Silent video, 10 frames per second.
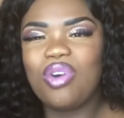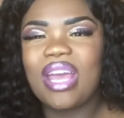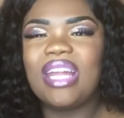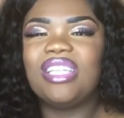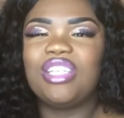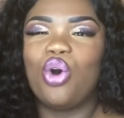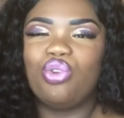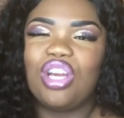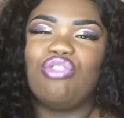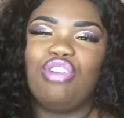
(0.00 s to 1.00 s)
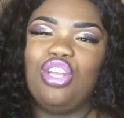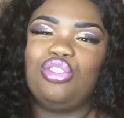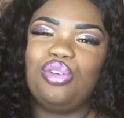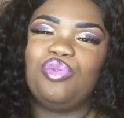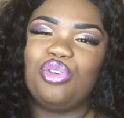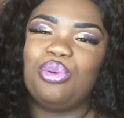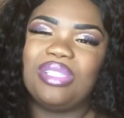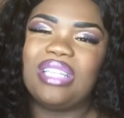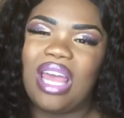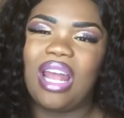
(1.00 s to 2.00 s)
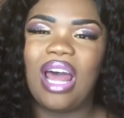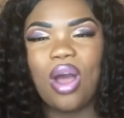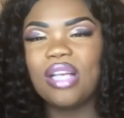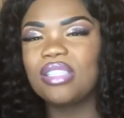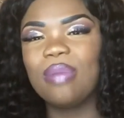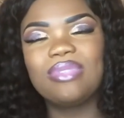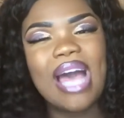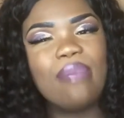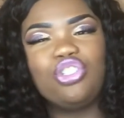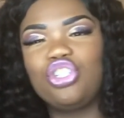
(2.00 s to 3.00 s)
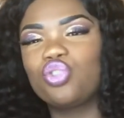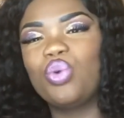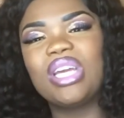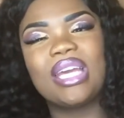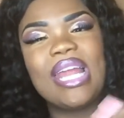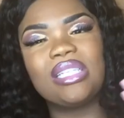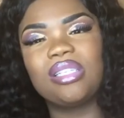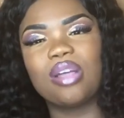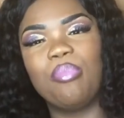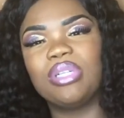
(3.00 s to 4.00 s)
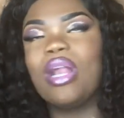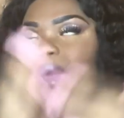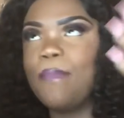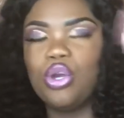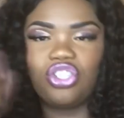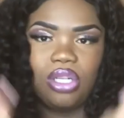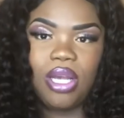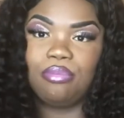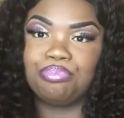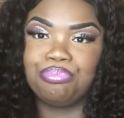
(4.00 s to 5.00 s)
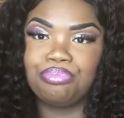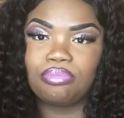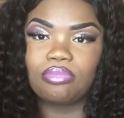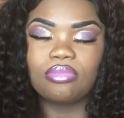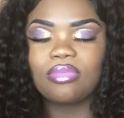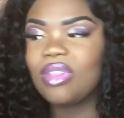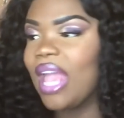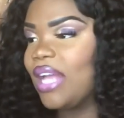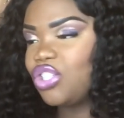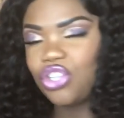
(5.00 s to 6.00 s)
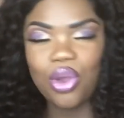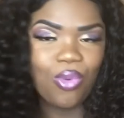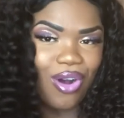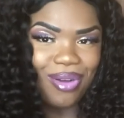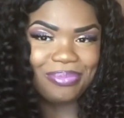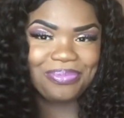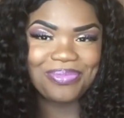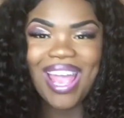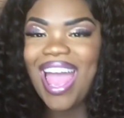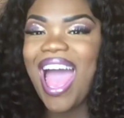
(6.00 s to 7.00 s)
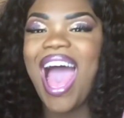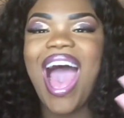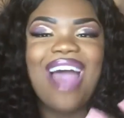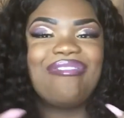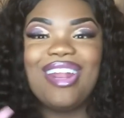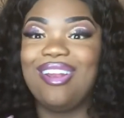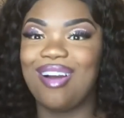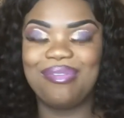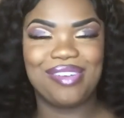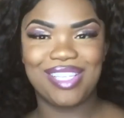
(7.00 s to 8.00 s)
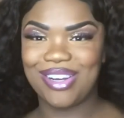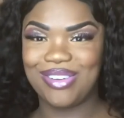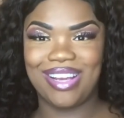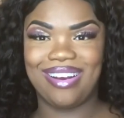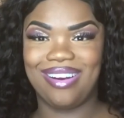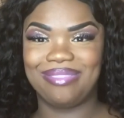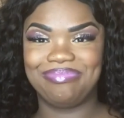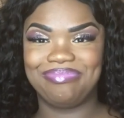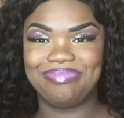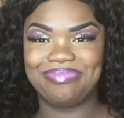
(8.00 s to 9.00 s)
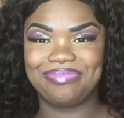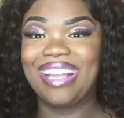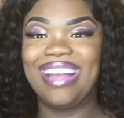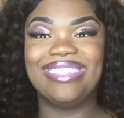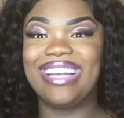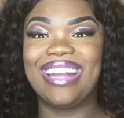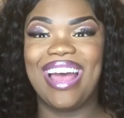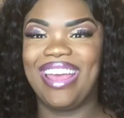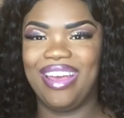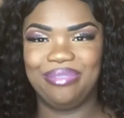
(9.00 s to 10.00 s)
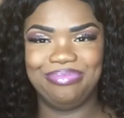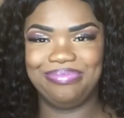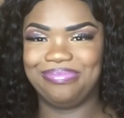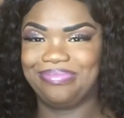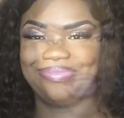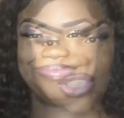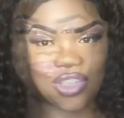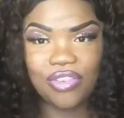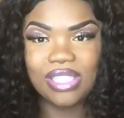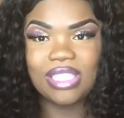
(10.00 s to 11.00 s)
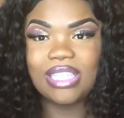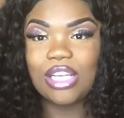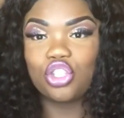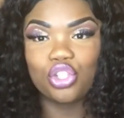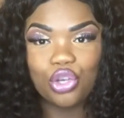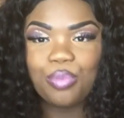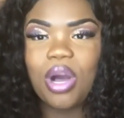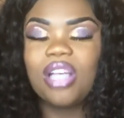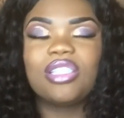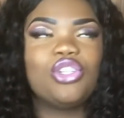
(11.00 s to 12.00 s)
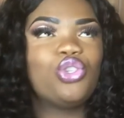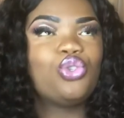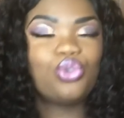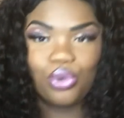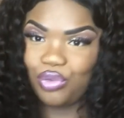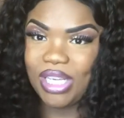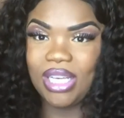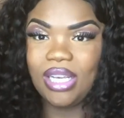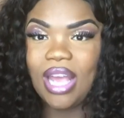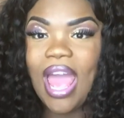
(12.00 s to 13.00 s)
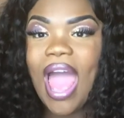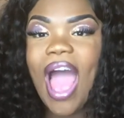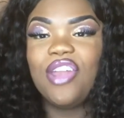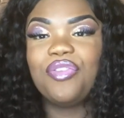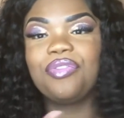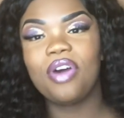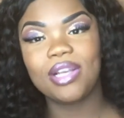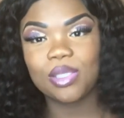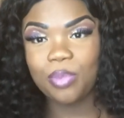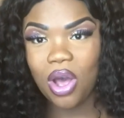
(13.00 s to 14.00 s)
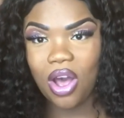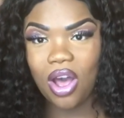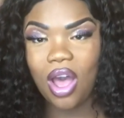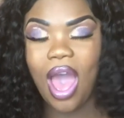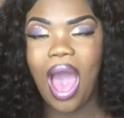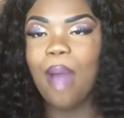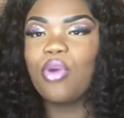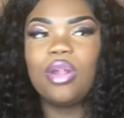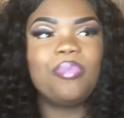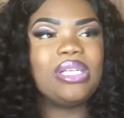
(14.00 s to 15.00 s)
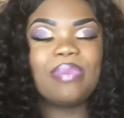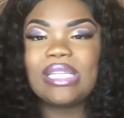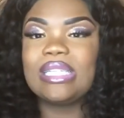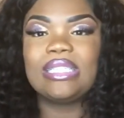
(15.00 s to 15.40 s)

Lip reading: can a jail nigga really do for you in there? Like, sometimes you just want to connect to somebody emotionally. And you know what? I fell in love with a jail nigga. Done out here. Obviously, there's two parts to this story, and the first part I'm going to be basically